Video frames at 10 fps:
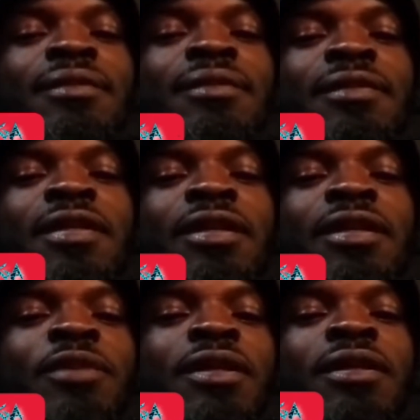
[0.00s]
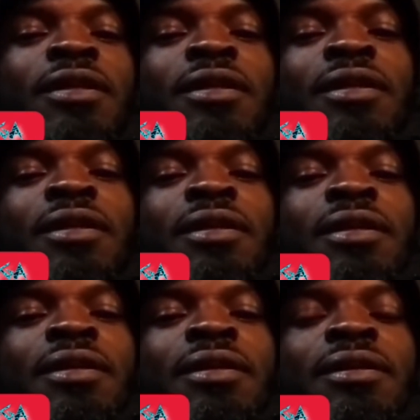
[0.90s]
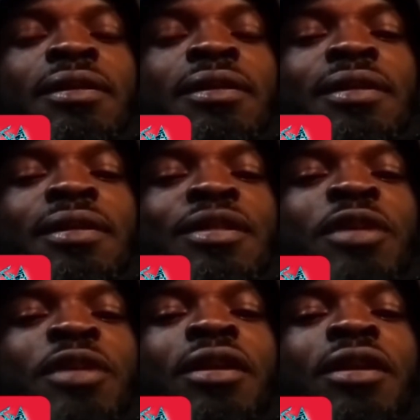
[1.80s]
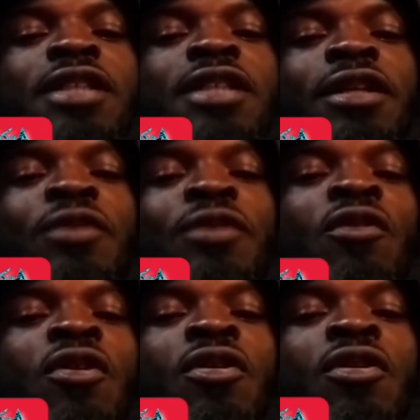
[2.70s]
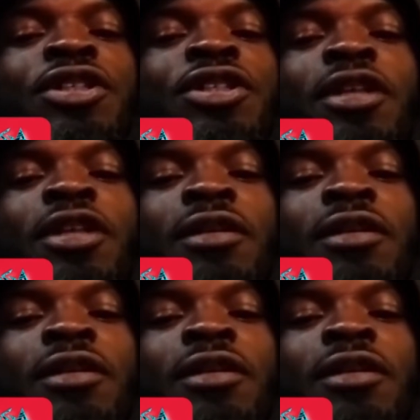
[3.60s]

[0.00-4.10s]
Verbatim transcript: Niggas be, niggas be entertaining the wrong shit.